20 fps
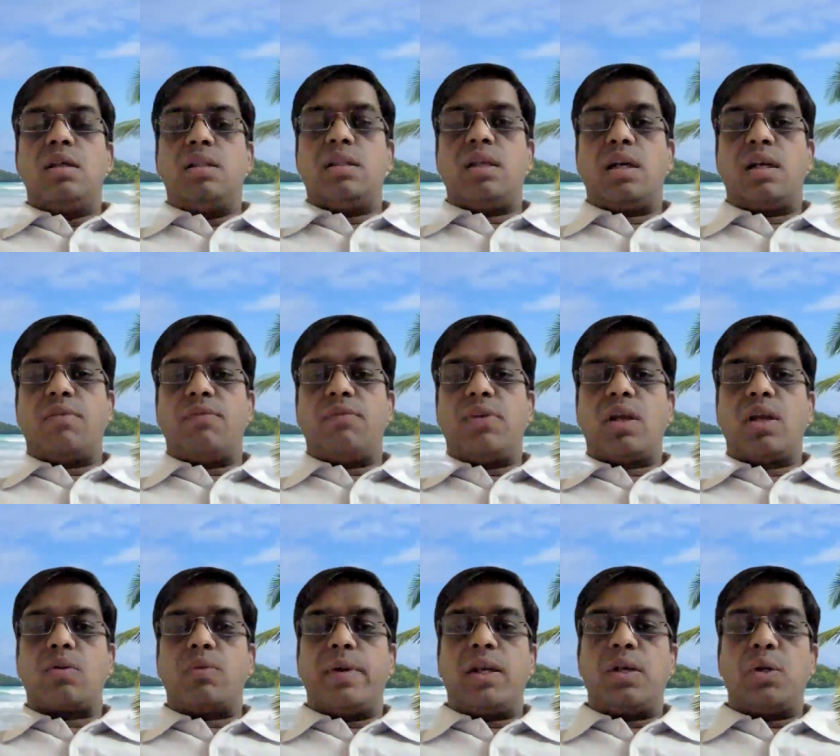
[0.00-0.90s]
that we are
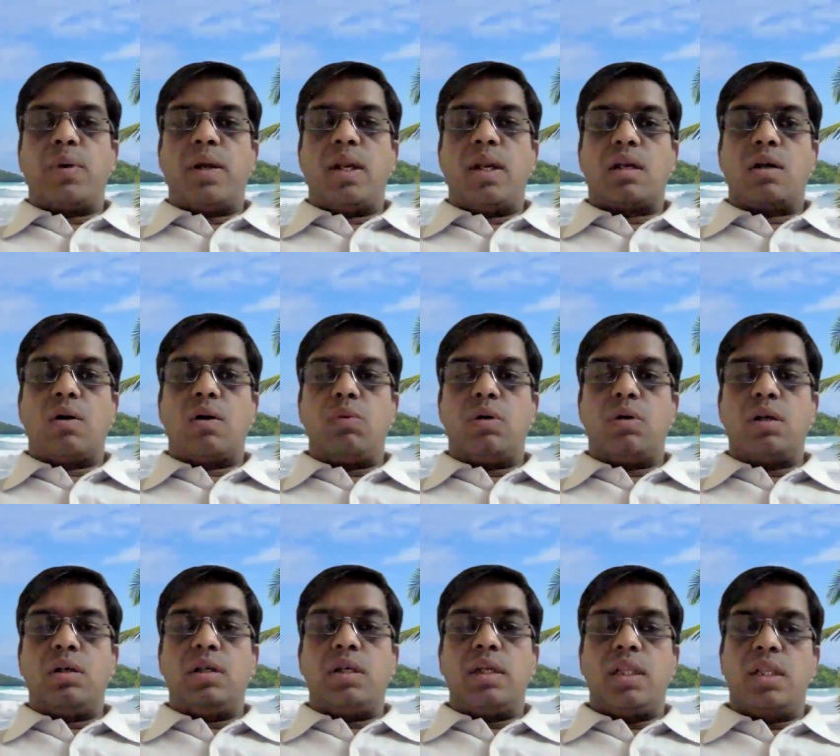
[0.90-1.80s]
going to
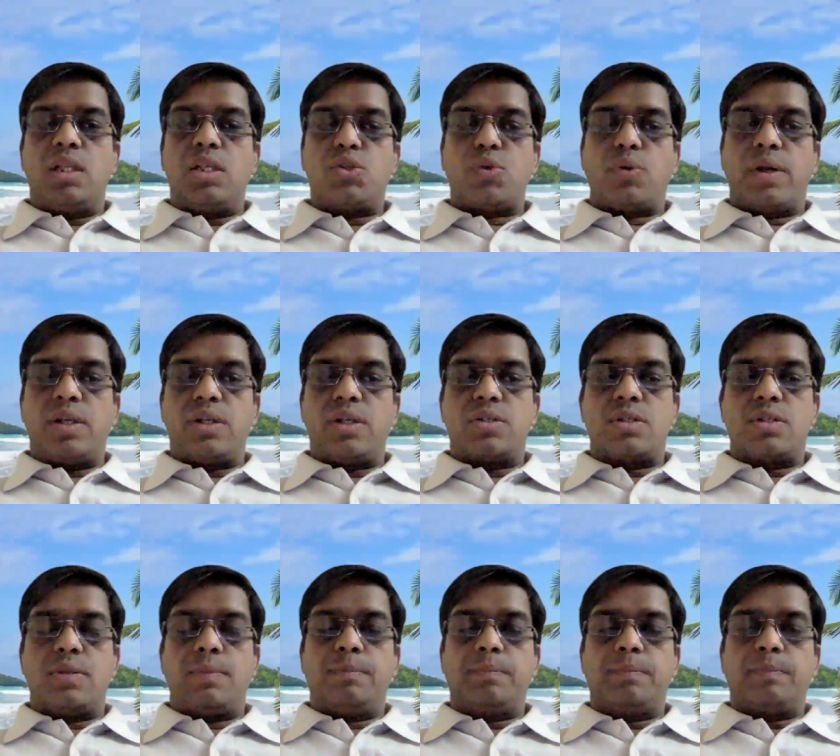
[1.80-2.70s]
encounter in the
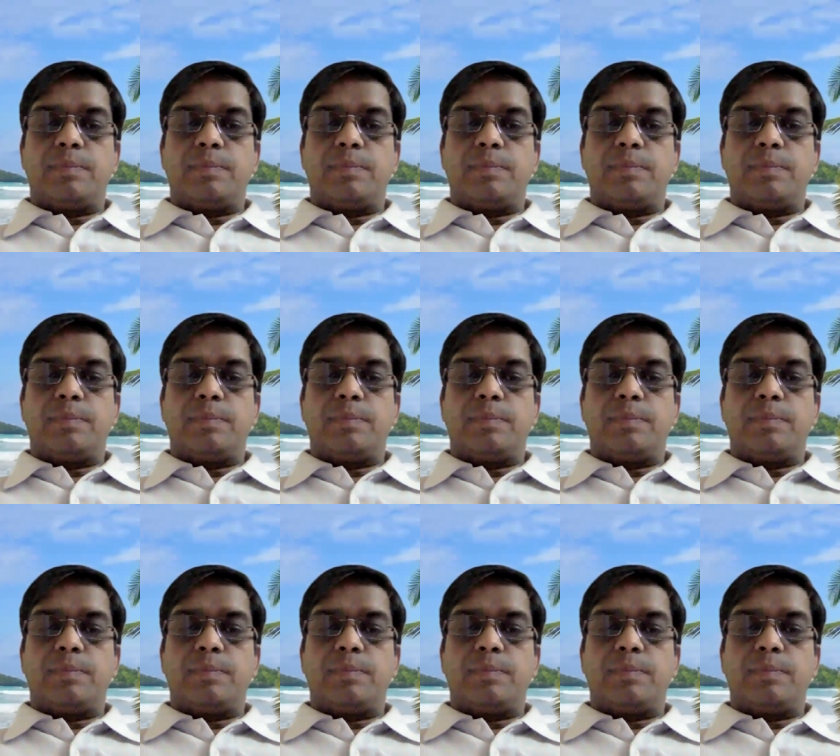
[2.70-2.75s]
joints.